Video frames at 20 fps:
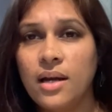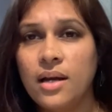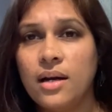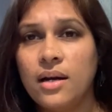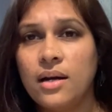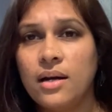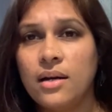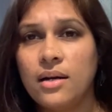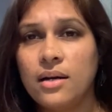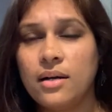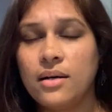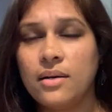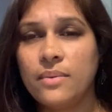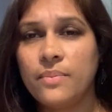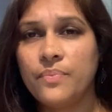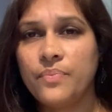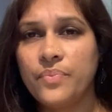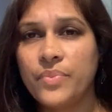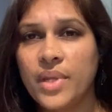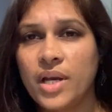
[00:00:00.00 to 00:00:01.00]

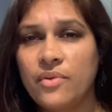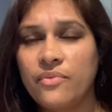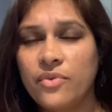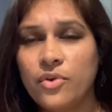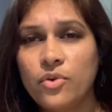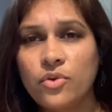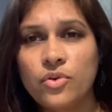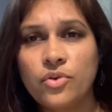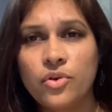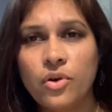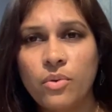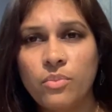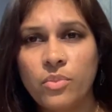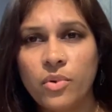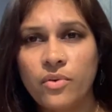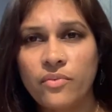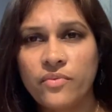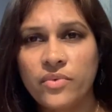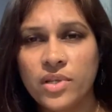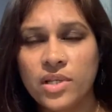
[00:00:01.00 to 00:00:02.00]
um, a few drop
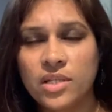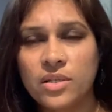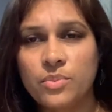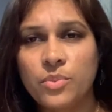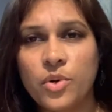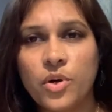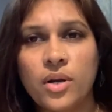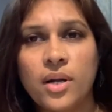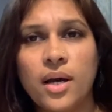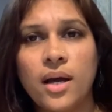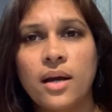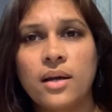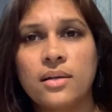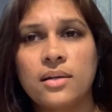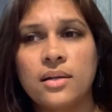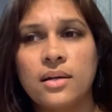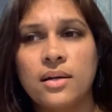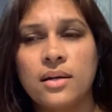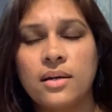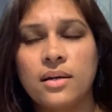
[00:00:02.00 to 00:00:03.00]
of this product
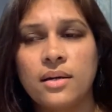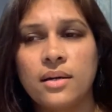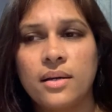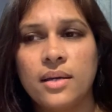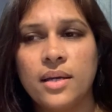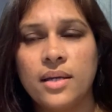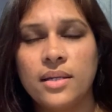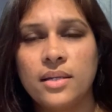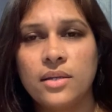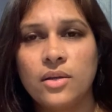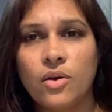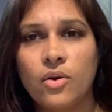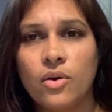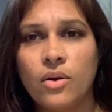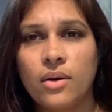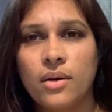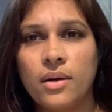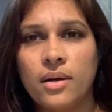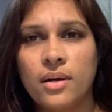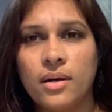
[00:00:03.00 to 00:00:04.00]
uh, in
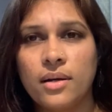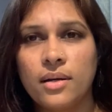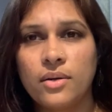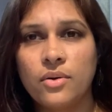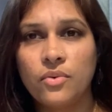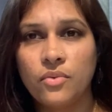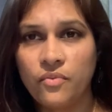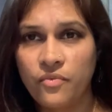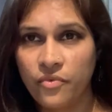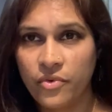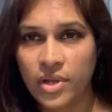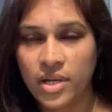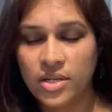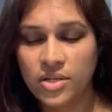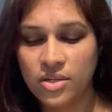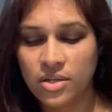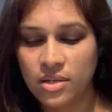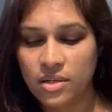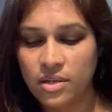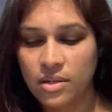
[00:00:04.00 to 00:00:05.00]
your uh, room
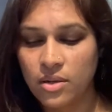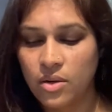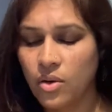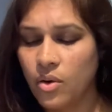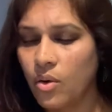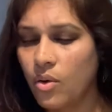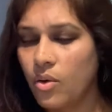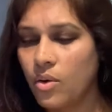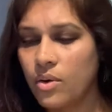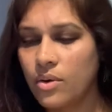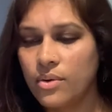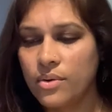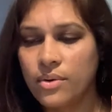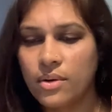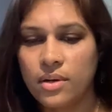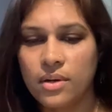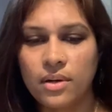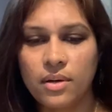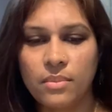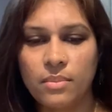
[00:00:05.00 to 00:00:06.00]
freshener or
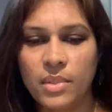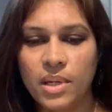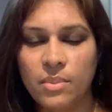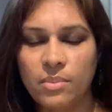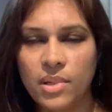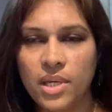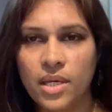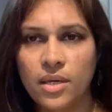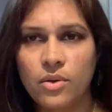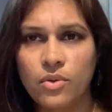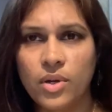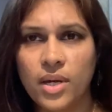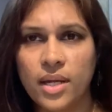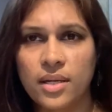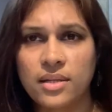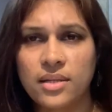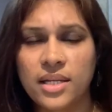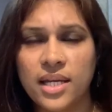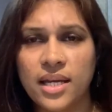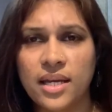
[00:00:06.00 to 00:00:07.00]
uh, maybe you
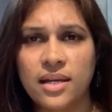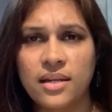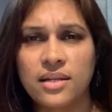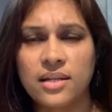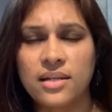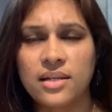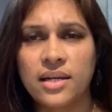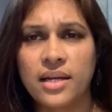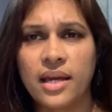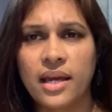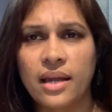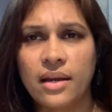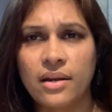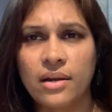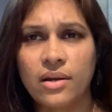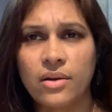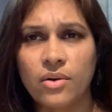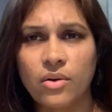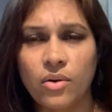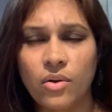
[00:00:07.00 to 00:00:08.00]
can take it in a
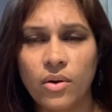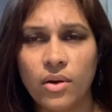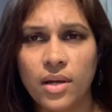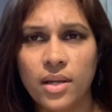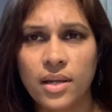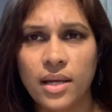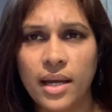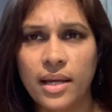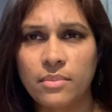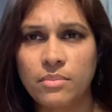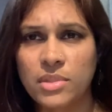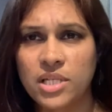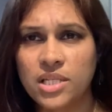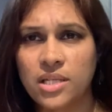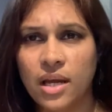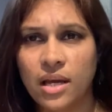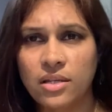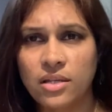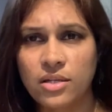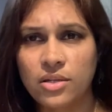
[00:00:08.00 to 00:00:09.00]
carrier oil and
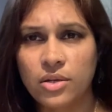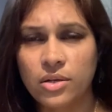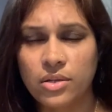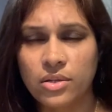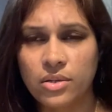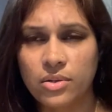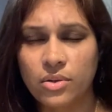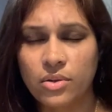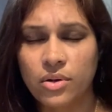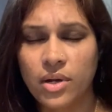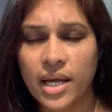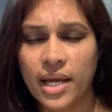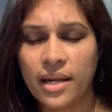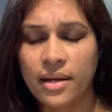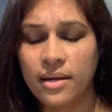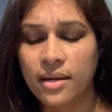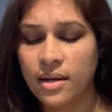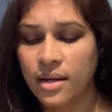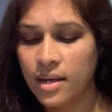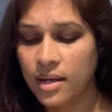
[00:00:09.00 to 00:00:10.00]
massage it at your head